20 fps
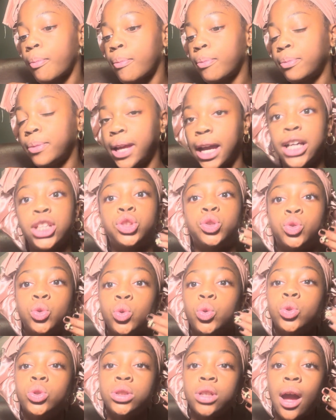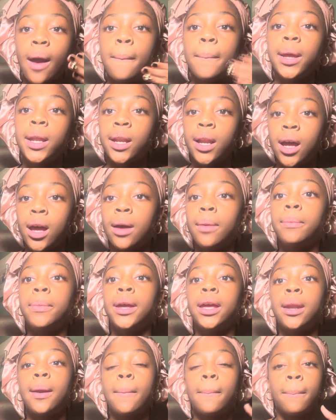yeah, school's coming up
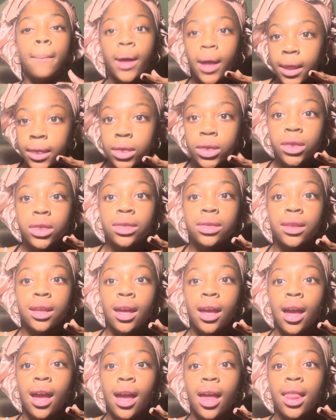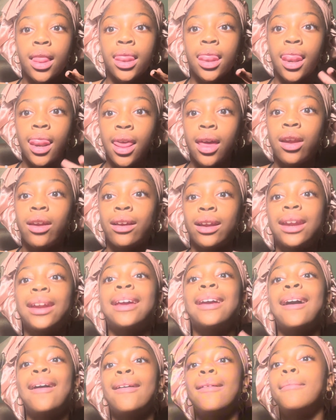in a month,
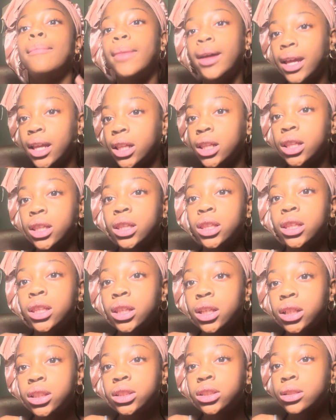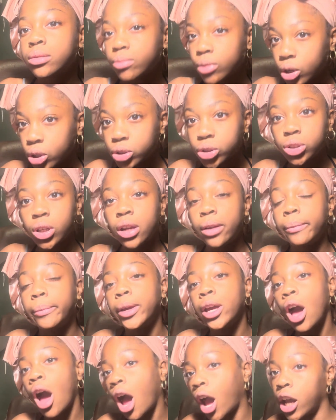literally a month. Tomorrow's gonna
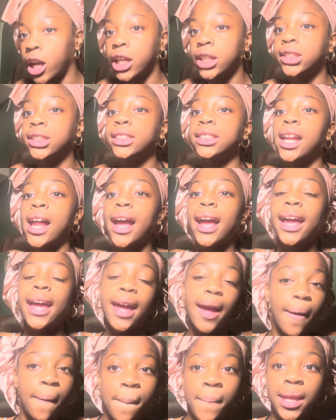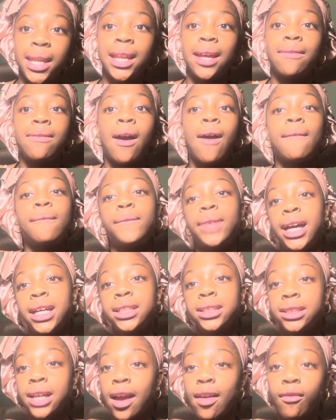be August and I can't believe how
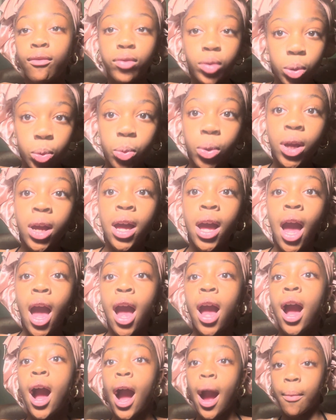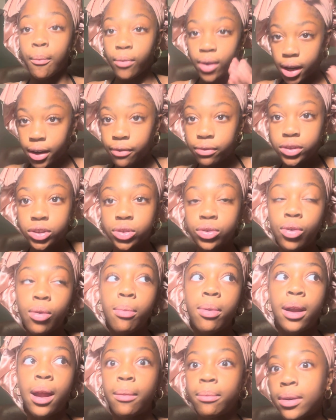fast time flew. I'm ready for school,
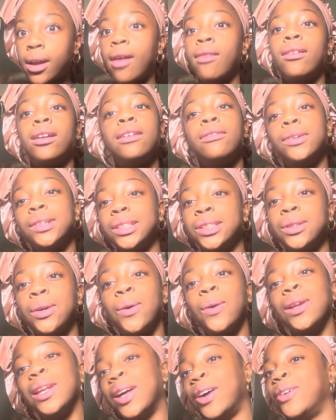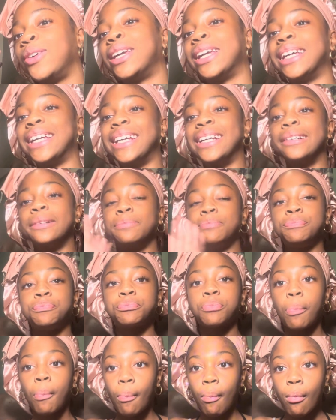but I'm not ready for school, low-key.
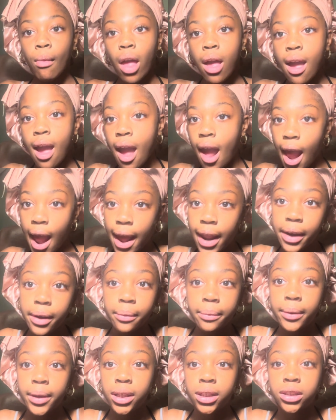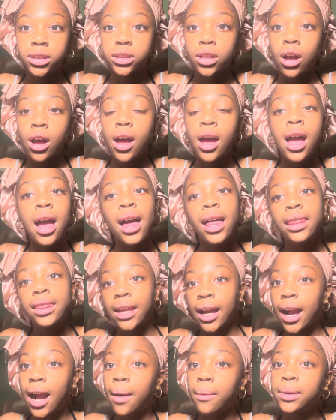Anyways,
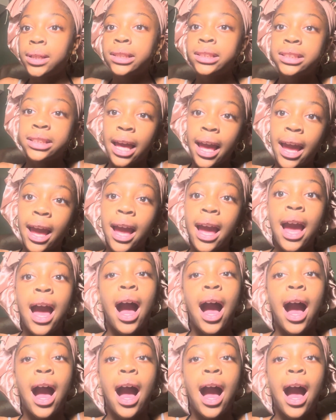like I was saying,